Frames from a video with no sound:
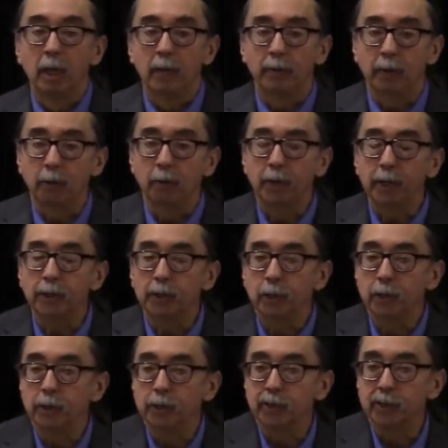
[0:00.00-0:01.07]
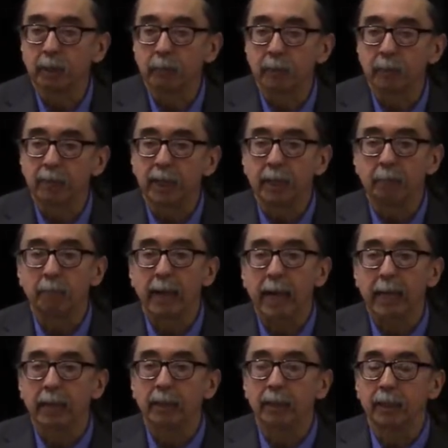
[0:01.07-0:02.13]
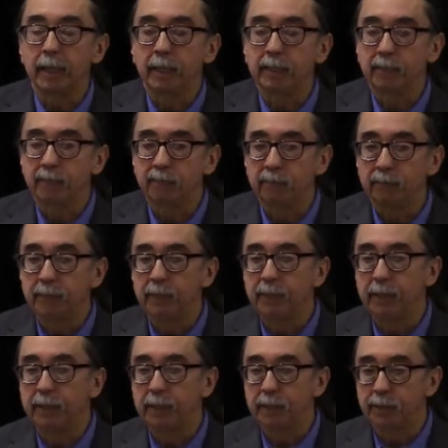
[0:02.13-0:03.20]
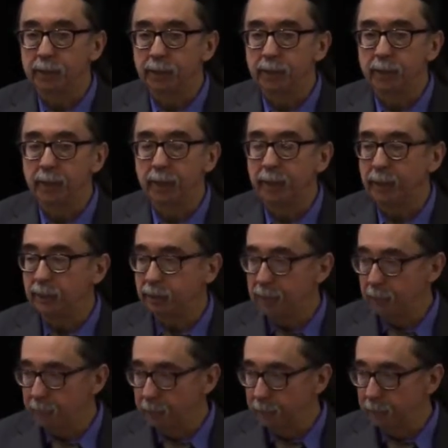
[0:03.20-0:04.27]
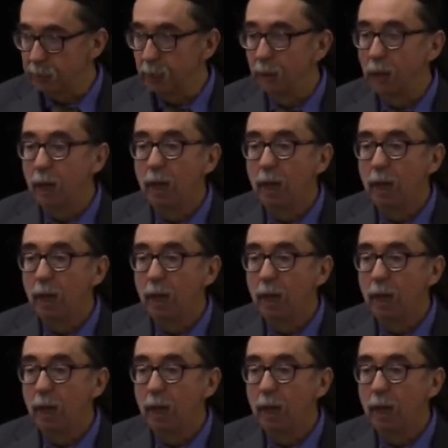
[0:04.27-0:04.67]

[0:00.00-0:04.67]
the Creek churches, some of them date back into the 1850s, 1860s, 1870s.